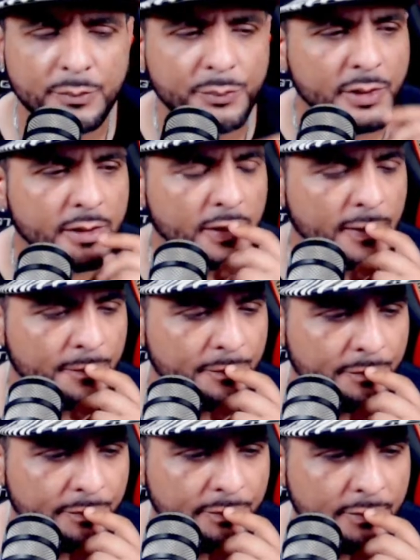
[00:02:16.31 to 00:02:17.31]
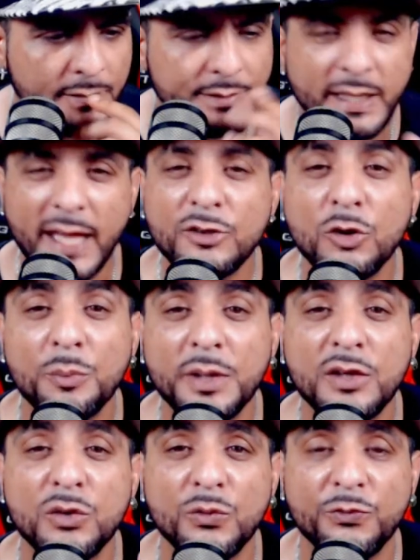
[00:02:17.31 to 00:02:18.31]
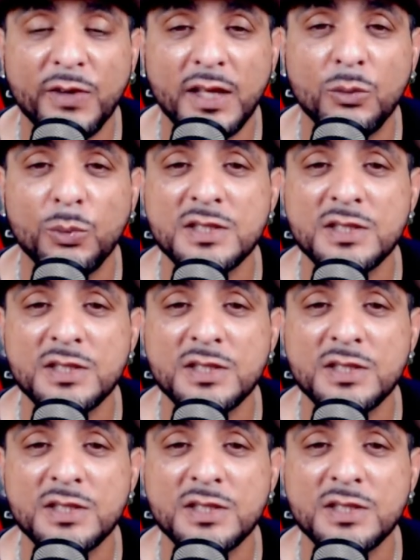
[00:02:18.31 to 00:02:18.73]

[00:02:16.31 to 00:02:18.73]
But uh, that don't make you fake.